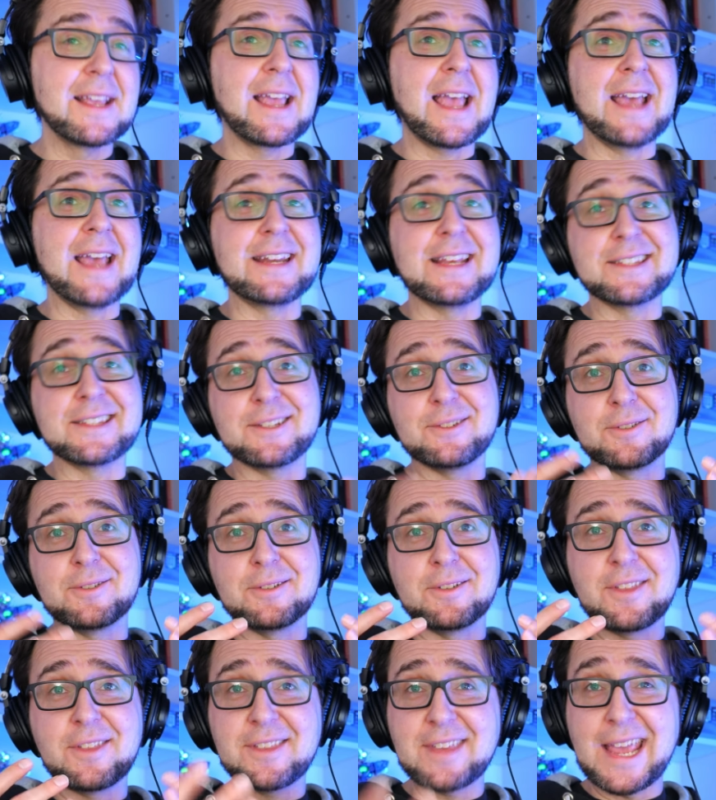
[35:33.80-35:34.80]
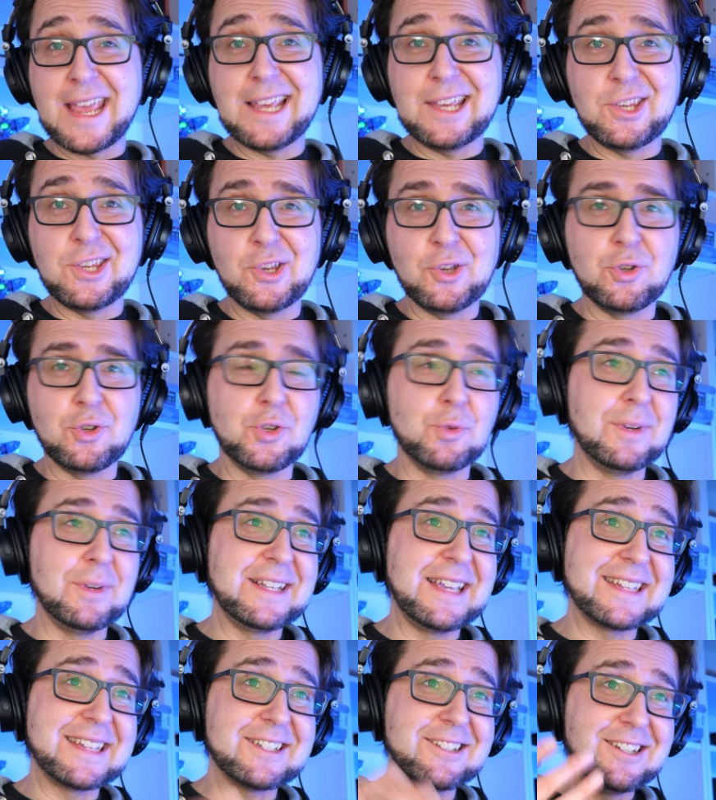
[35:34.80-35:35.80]
And as a thank you, you will
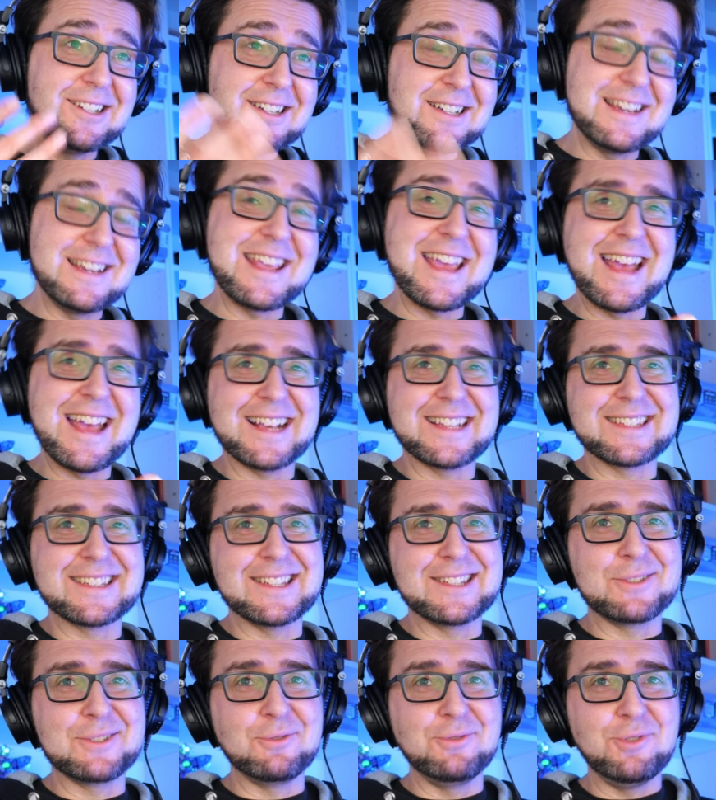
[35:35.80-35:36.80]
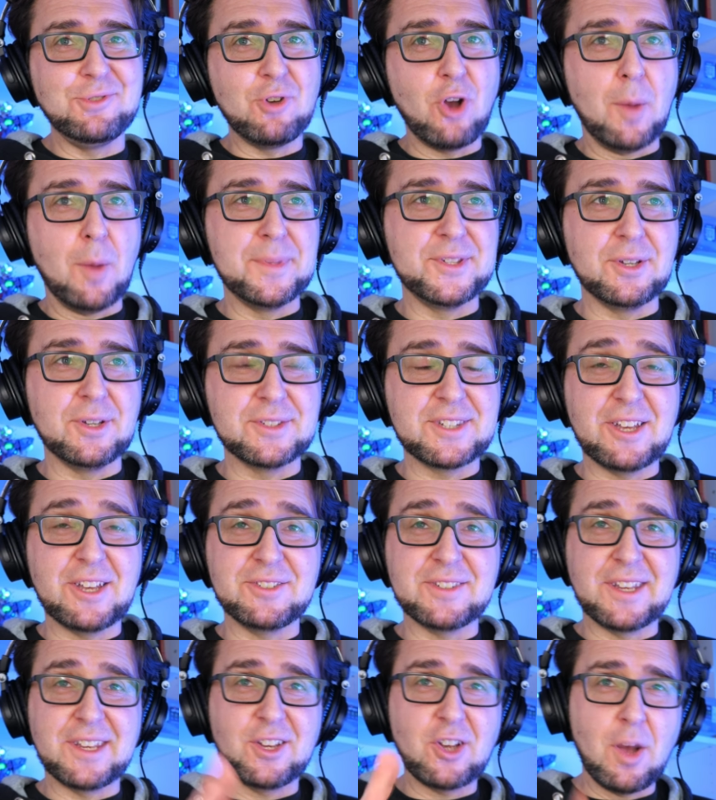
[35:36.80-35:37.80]
get early access to new episodes
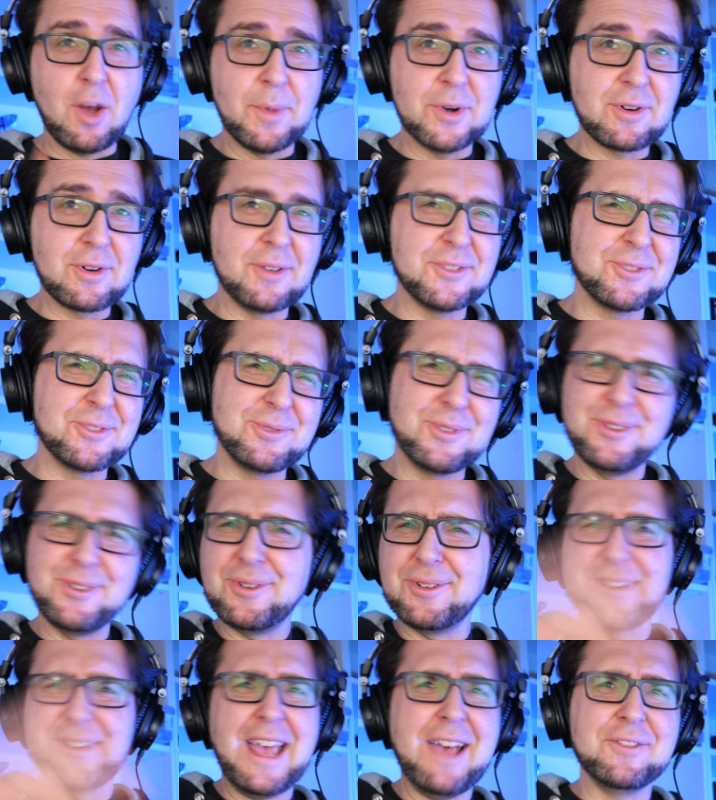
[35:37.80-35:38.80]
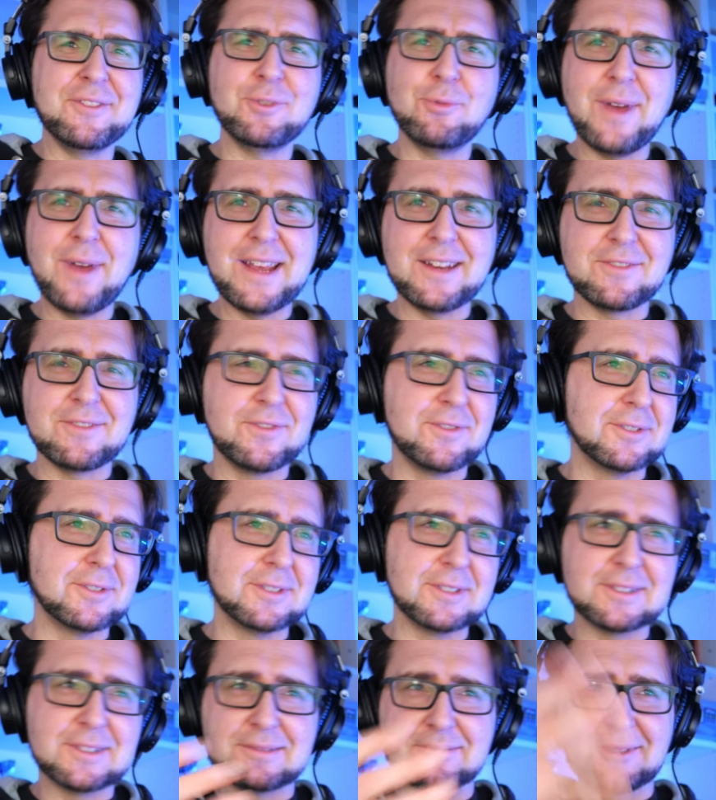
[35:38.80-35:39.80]
as they come around. So you don't have to wait
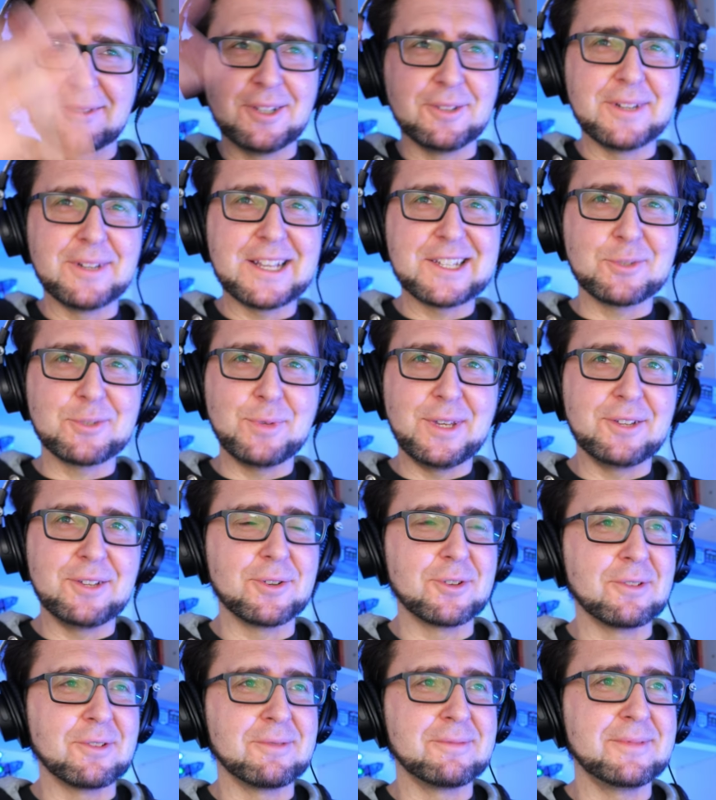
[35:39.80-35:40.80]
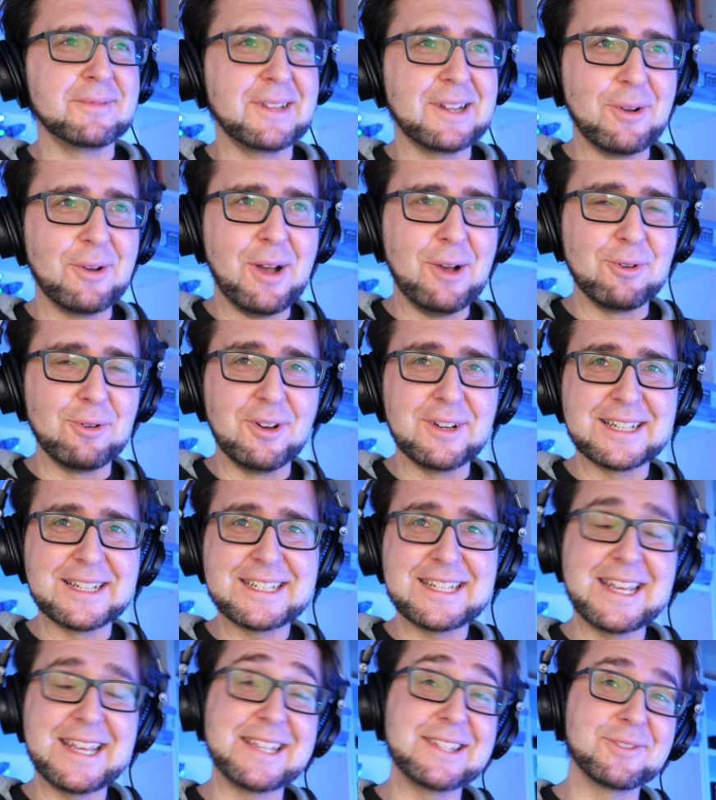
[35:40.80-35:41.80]
for you know next week or you know how long it
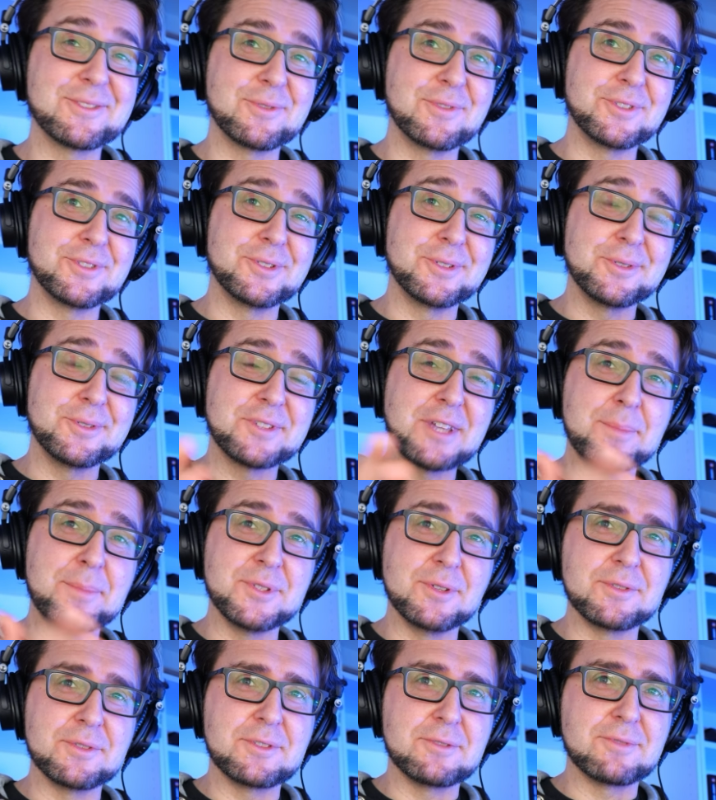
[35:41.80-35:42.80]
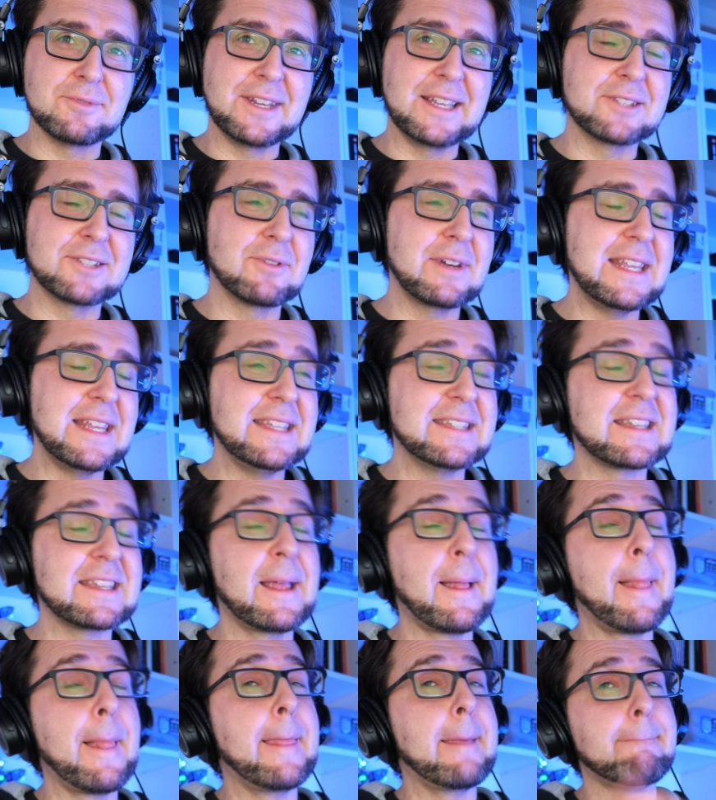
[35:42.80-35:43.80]
takes to for those episodes to get released,
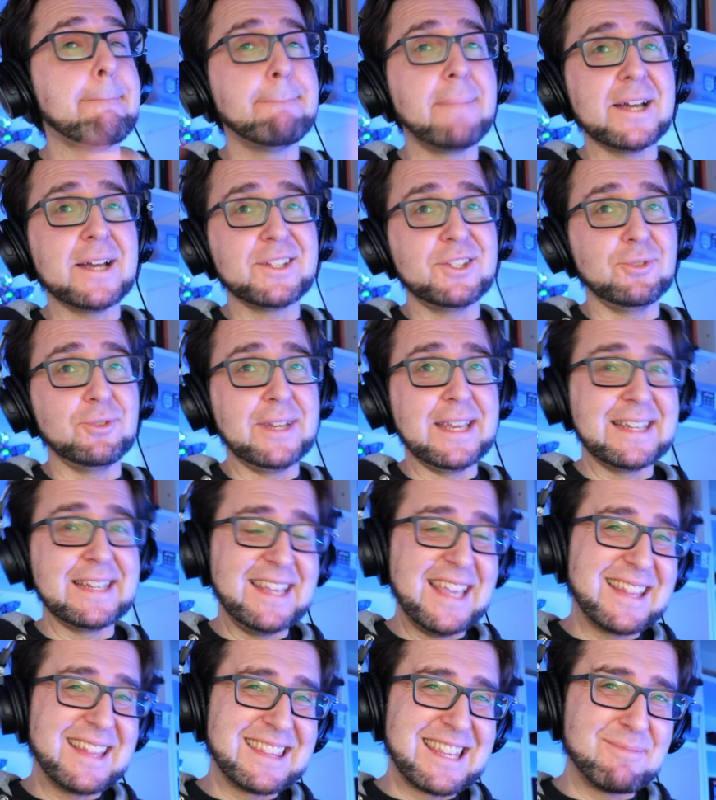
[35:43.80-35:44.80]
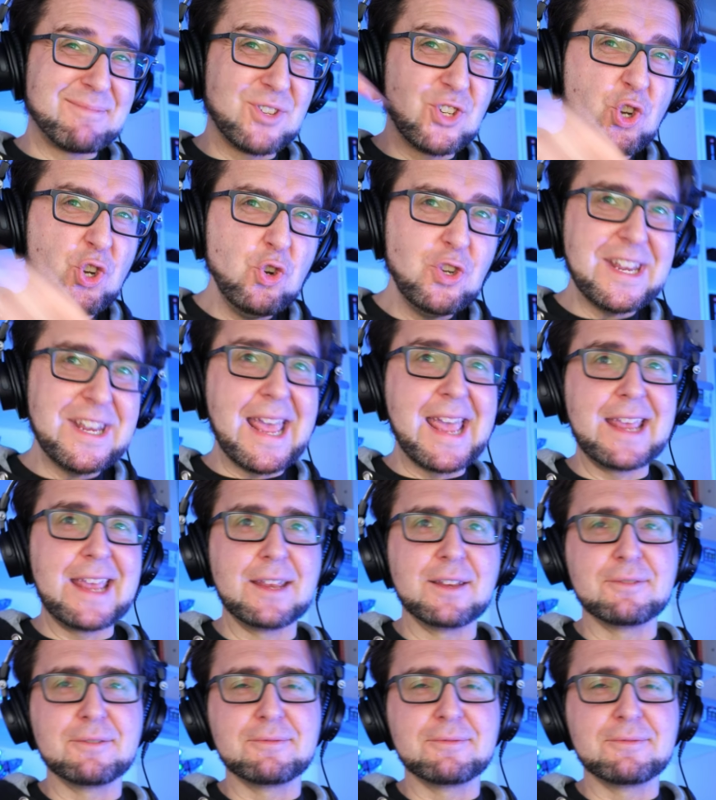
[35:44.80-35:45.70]
but you can get them today